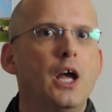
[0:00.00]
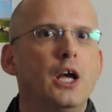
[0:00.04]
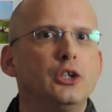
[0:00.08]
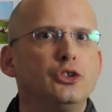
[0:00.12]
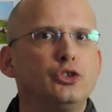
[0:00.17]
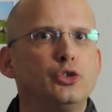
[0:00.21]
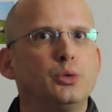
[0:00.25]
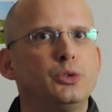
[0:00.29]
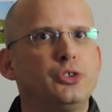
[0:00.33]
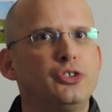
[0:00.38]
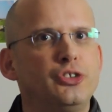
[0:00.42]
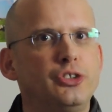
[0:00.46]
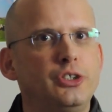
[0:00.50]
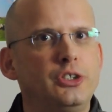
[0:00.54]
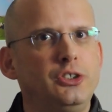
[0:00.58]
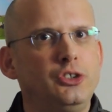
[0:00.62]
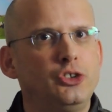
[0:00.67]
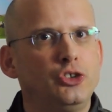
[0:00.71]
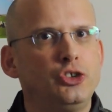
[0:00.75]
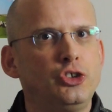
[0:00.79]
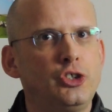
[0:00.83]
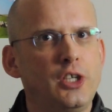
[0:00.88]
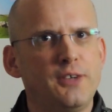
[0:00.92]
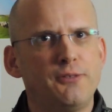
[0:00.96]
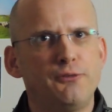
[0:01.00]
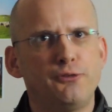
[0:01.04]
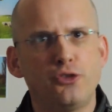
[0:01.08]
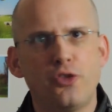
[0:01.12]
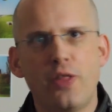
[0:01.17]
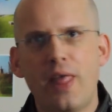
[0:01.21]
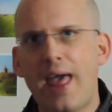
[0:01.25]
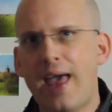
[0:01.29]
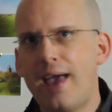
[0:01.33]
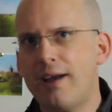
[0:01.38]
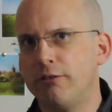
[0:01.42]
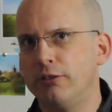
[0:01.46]
So we're seeing shifts
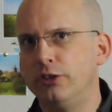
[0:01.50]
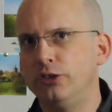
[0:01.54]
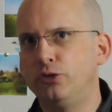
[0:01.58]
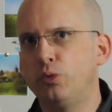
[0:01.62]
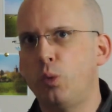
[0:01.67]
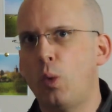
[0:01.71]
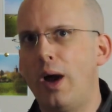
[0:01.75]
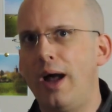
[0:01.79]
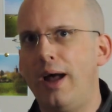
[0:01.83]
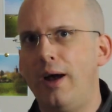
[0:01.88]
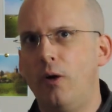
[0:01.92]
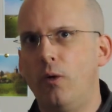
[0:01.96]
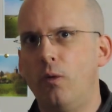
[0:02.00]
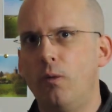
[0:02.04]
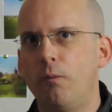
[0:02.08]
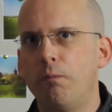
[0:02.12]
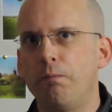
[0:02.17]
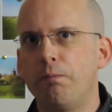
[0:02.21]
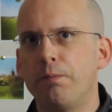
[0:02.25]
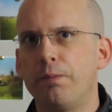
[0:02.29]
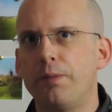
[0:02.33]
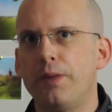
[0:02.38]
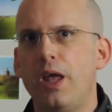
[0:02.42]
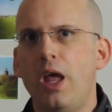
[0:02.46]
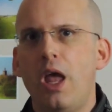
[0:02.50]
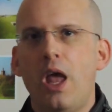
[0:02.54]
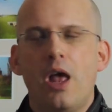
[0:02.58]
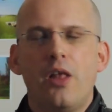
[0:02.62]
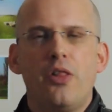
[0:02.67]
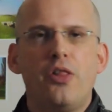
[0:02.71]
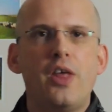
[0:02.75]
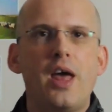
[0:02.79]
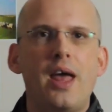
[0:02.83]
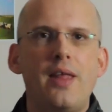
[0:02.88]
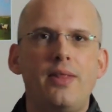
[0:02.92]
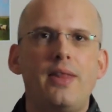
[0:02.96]
there as well.
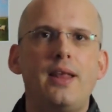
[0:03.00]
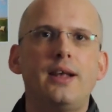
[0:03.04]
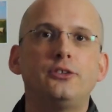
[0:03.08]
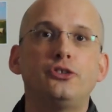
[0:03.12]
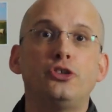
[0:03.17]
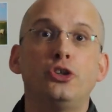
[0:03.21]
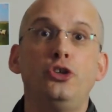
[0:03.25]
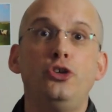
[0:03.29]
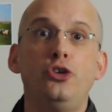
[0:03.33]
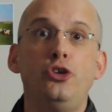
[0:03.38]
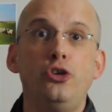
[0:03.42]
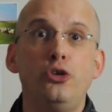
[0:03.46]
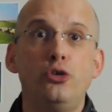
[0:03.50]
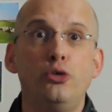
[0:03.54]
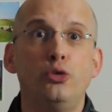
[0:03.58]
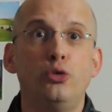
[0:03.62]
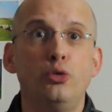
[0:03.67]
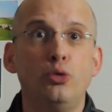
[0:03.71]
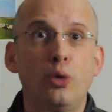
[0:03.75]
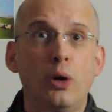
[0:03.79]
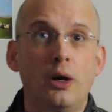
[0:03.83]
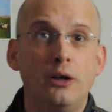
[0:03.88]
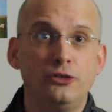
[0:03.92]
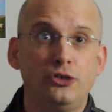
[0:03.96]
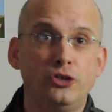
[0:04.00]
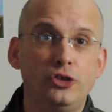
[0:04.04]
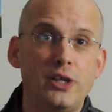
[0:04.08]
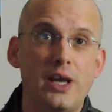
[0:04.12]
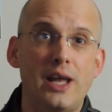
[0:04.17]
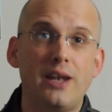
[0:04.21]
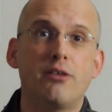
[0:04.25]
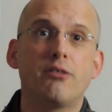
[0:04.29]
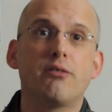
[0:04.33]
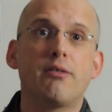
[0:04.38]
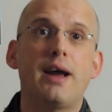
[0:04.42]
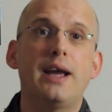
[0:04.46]
Then there's a new
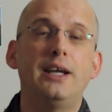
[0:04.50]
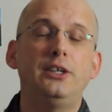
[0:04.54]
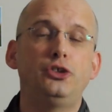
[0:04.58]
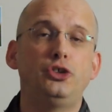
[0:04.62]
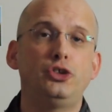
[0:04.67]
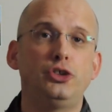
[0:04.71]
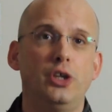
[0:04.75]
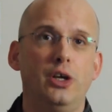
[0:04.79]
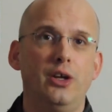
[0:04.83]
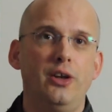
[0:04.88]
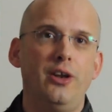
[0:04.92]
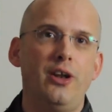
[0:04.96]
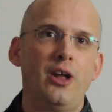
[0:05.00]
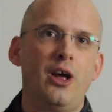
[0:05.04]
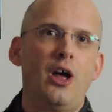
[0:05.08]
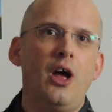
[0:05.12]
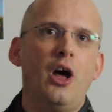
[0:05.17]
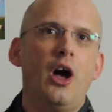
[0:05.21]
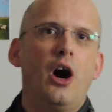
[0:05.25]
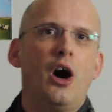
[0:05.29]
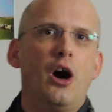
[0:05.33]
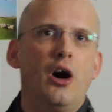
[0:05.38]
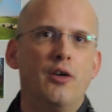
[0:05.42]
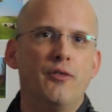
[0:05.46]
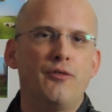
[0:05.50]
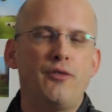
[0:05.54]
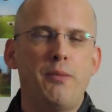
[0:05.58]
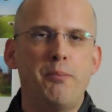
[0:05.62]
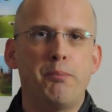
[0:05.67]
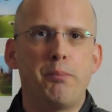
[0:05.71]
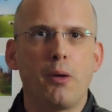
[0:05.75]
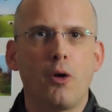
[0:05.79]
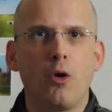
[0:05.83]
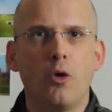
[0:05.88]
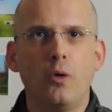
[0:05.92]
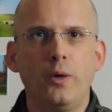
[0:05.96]
generation of
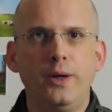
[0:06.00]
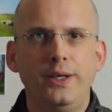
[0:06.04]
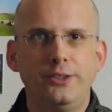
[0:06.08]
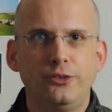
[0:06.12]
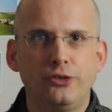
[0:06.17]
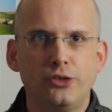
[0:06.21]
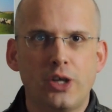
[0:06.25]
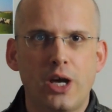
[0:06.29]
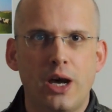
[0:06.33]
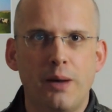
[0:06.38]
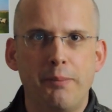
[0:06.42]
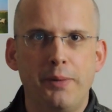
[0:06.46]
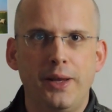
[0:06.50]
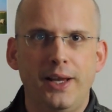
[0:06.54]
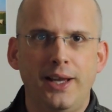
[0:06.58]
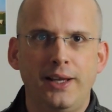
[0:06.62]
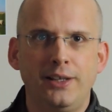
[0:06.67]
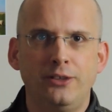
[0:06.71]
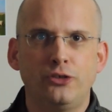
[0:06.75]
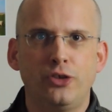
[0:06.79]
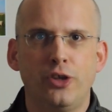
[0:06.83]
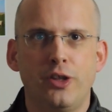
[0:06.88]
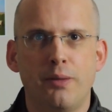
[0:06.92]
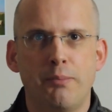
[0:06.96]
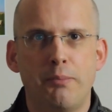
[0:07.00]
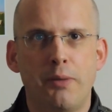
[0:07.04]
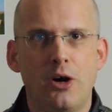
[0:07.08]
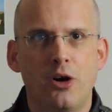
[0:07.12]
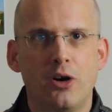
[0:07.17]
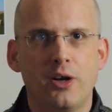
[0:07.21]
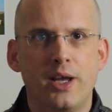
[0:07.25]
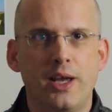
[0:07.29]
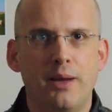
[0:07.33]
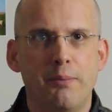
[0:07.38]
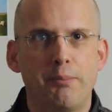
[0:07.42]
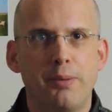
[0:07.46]
employees coming into the
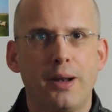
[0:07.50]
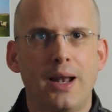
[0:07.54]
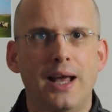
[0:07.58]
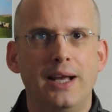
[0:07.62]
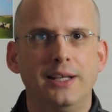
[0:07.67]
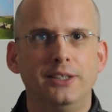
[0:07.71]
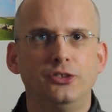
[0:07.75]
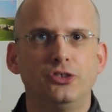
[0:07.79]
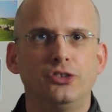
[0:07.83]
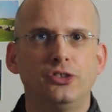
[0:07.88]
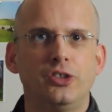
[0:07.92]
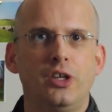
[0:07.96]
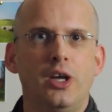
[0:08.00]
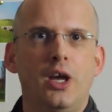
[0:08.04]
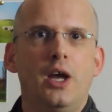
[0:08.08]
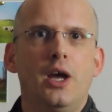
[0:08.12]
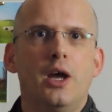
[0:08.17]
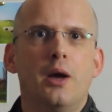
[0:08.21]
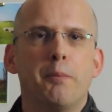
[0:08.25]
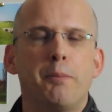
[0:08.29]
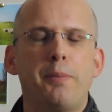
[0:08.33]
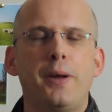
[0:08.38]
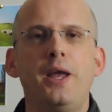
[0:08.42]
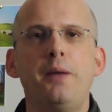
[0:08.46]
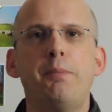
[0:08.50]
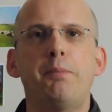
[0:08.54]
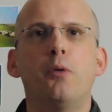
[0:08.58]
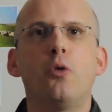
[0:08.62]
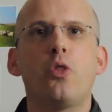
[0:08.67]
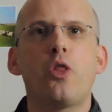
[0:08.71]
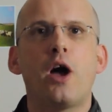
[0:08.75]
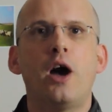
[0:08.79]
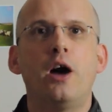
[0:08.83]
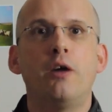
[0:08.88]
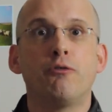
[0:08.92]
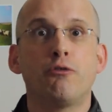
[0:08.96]
marketplace.
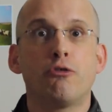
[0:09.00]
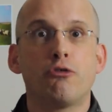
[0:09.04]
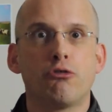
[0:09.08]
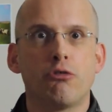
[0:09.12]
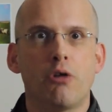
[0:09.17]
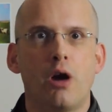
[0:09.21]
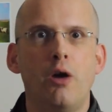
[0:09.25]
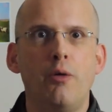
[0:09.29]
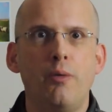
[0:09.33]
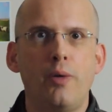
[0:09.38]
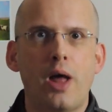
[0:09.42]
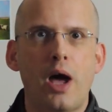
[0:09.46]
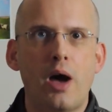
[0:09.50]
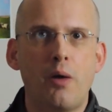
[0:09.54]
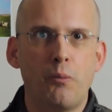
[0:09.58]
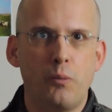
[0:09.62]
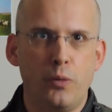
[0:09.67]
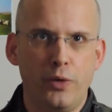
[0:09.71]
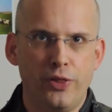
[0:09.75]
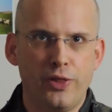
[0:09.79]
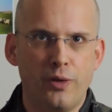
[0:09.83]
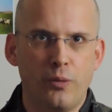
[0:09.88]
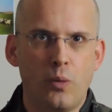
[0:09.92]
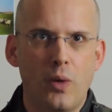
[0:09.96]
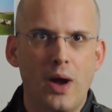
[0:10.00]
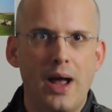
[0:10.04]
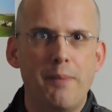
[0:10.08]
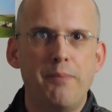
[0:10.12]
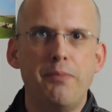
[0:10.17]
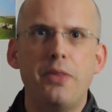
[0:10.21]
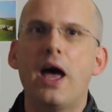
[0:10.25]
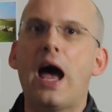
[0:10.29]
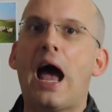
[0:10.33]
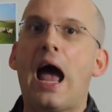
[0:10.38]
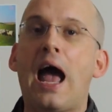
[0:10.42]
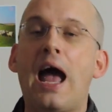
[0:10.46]
People that have grown up with the
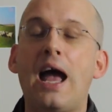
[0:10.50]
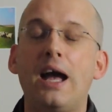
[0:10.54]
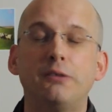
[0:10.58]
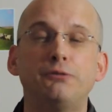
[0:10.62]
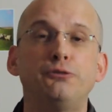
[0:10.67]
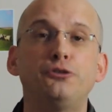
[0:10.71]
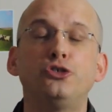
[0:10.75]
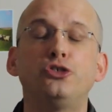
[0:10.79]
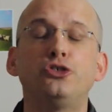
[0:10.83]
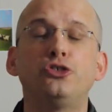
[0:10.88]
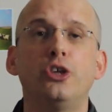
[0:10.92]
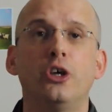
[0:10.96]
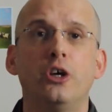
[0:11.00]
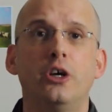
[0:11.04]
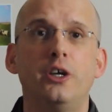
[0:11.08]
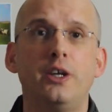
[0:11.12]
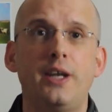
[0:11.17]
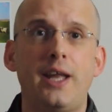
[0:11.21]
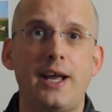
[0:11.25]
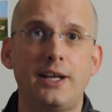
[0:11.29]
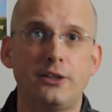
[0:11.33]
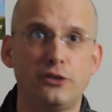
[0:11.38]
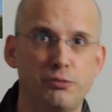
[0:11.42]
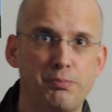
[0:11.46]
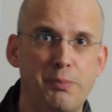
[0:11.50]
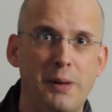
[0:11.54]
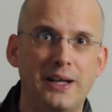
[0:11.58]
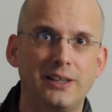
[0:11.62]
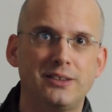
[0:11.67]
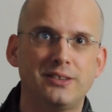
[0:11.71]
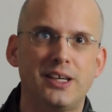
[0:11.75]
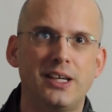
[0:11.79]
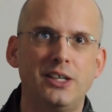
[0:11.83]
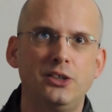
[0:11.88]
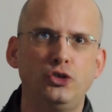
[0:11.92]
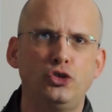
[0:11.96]
web, that have certain
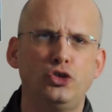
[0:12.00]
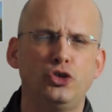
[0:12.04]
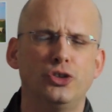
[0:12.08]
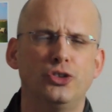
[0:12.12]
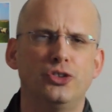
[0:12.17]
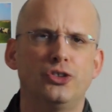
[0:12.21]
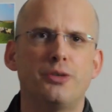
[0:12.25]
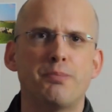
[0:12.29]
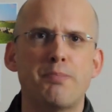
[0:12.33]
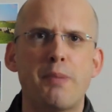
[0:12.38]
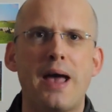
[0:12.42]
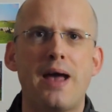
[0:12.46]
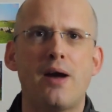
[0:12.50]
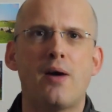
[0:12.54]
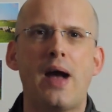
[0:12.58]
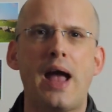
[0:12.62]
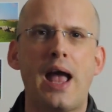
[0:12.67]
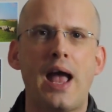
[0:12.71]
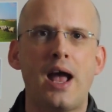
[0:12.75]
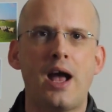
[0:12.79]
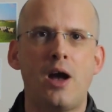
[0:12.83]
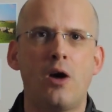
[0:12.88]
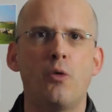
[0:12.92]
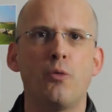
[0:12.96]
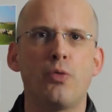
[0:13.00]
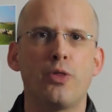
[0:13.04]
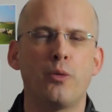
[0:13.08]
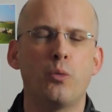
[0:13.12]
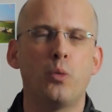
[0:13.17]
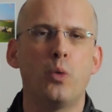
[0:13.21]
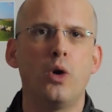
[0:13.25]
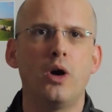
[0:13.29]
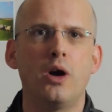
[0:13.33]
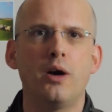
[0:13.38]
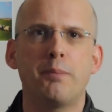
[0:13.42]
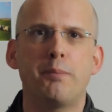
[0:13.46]
expectations about how the
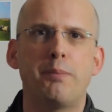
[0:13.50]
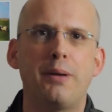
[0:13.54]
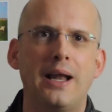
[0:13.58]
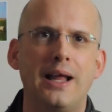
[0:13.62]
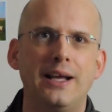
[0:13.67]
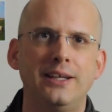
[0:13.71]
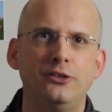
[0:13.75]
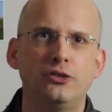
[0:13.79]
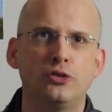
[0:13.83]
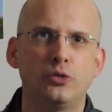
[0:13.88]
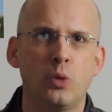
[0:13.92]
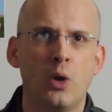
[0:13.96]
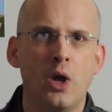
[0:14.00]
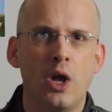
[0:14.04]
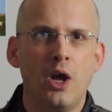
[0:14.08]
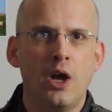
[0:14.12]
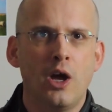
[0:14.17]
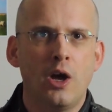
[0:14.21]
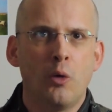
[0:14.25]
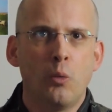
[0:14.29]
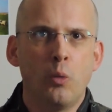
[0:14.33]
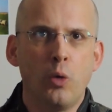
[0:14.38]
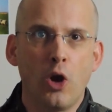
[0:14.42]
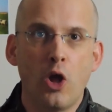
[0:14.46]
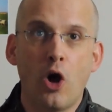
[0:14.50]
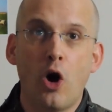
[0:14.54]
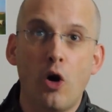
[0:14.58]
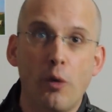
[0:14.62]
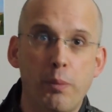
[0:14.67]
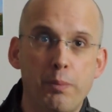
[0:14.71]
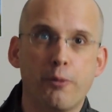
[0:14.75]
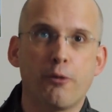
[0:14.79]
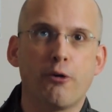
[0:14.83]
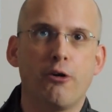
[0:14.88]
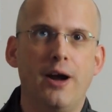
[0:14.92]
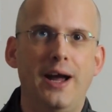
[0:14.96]
workplace will
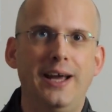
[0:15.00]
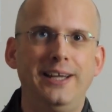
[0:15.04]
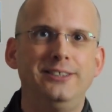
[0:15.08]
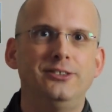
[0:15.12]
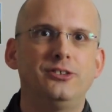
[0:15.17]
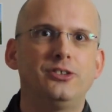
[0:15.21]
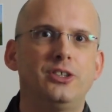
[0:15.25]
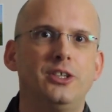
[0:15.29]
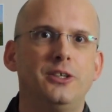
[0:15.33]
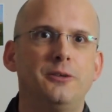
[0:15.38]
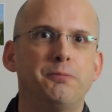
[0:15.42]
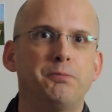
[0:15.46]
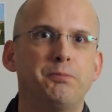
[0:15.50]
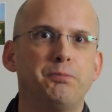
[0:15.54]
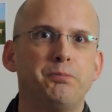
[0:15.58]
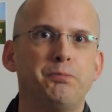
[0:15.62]
operate.